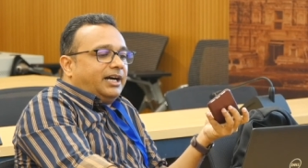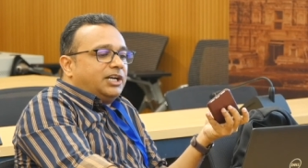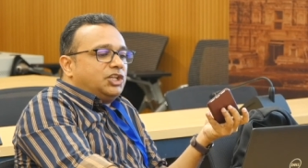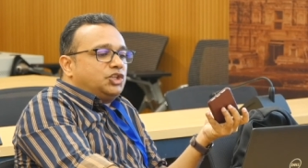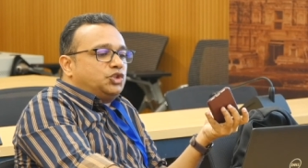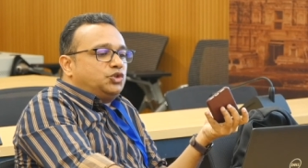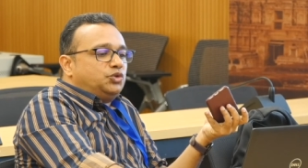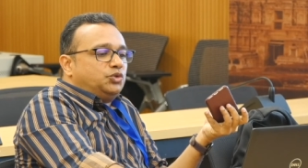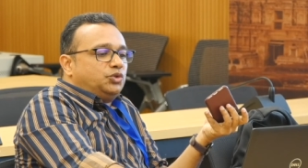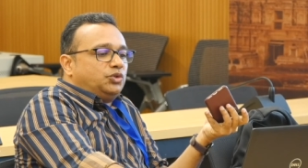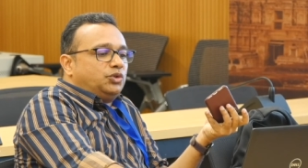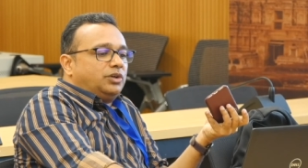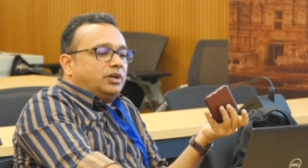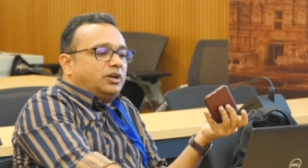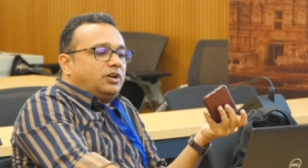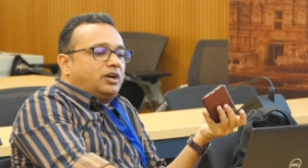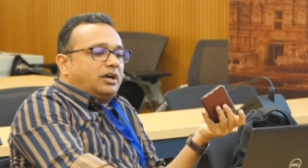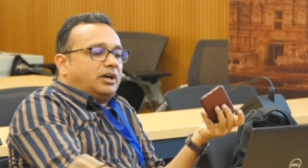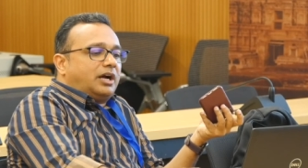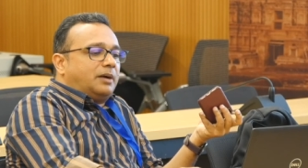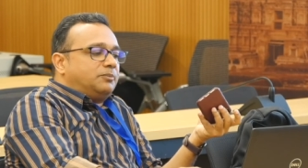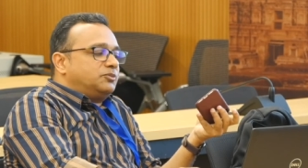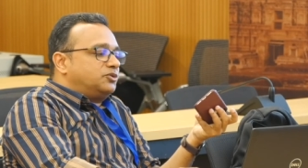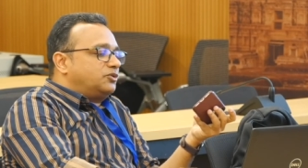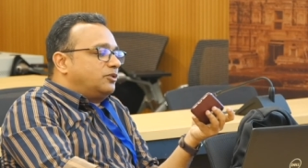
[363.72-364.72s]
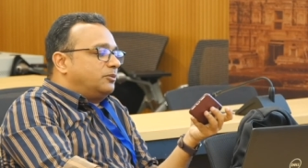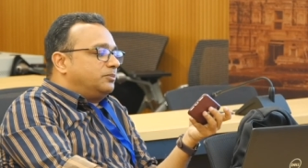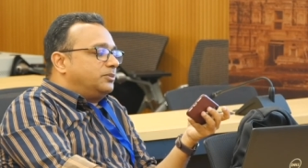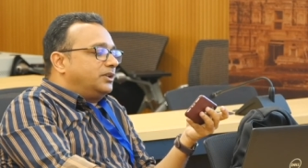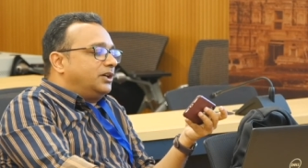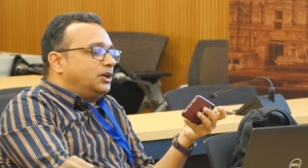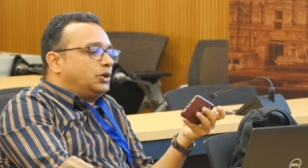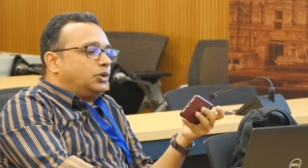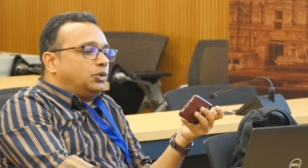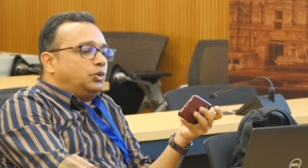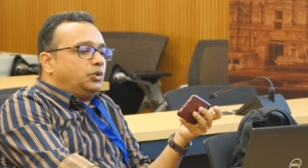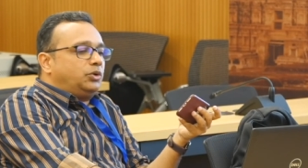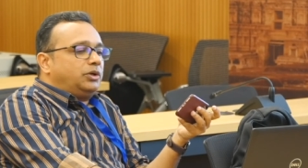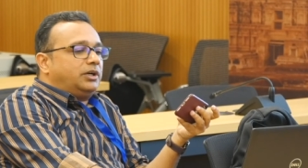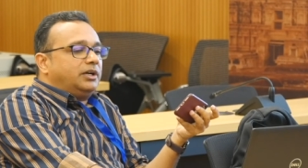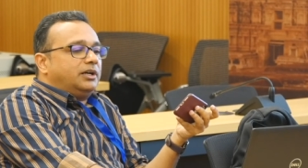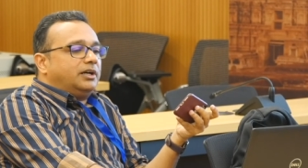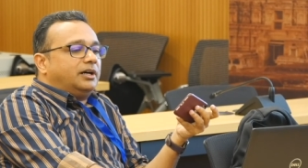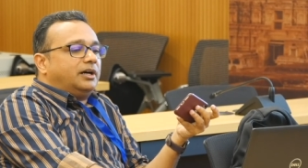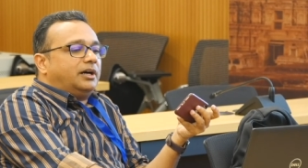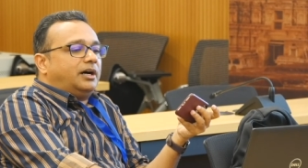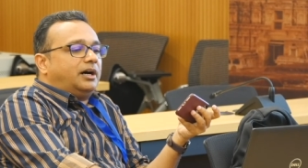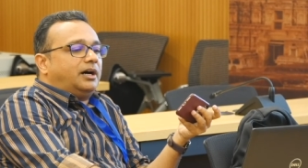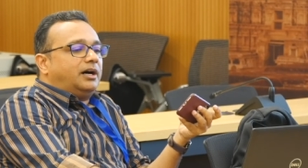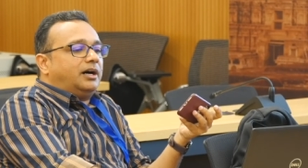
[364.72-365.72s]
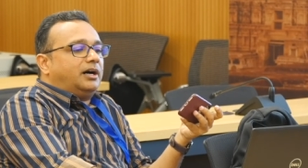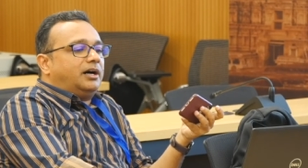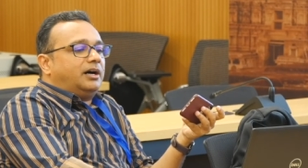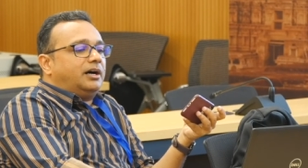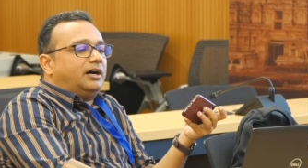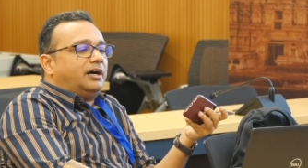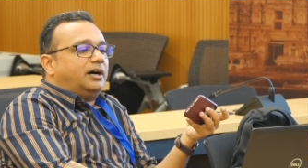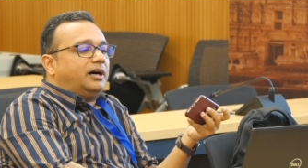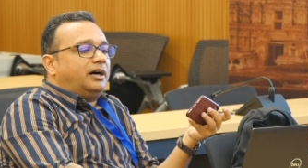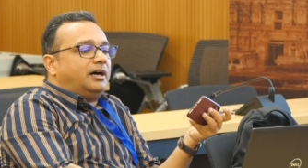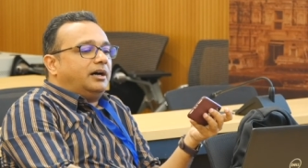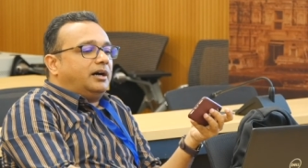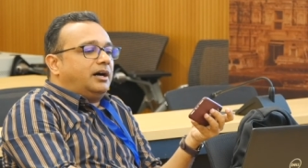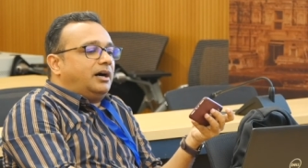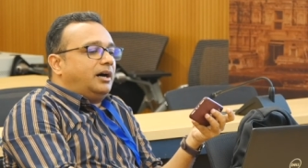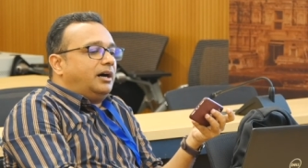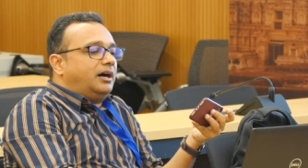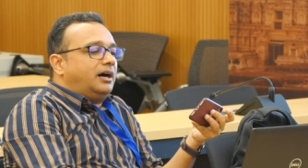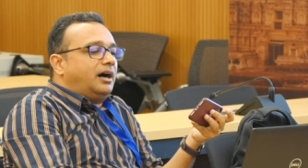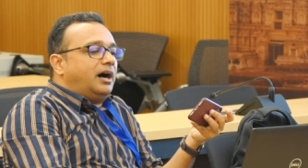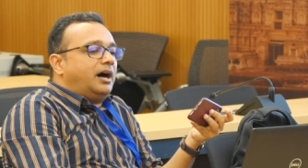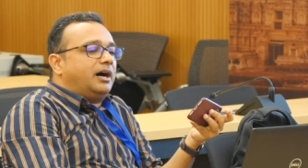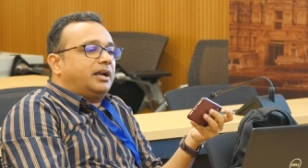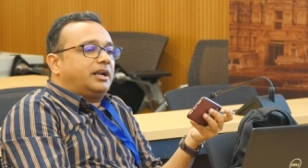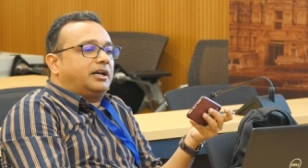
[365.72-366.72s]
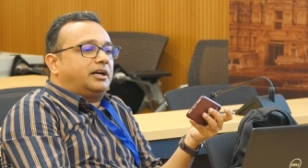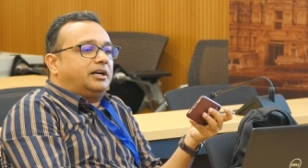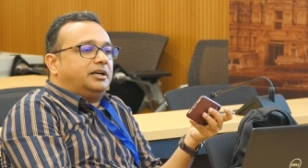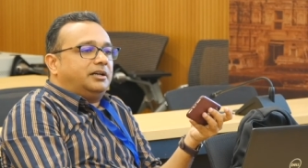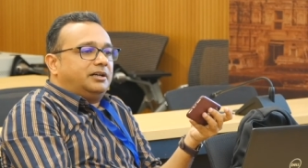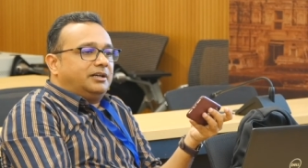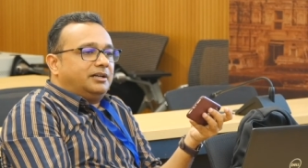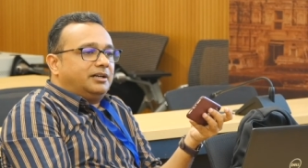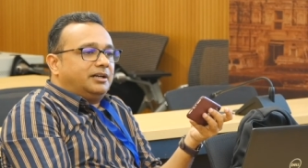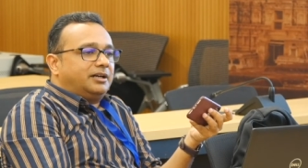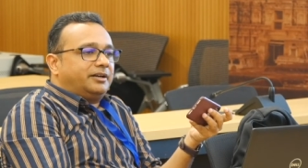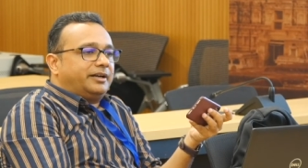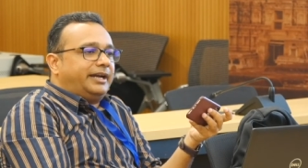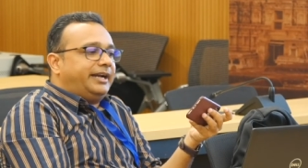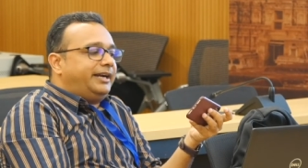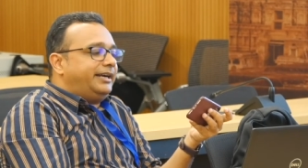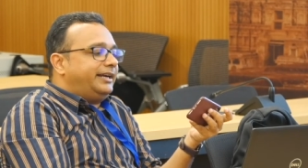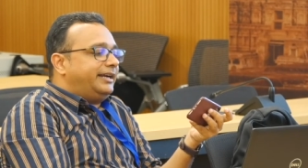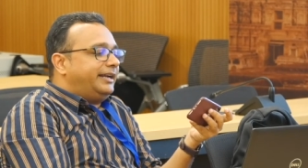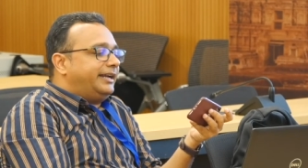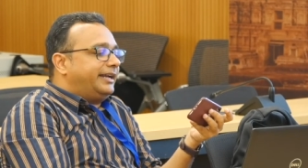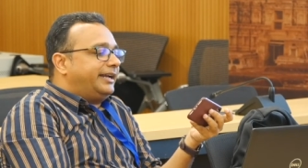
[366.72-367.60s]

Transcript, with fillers: Arjun comes from the root uh, arg, right?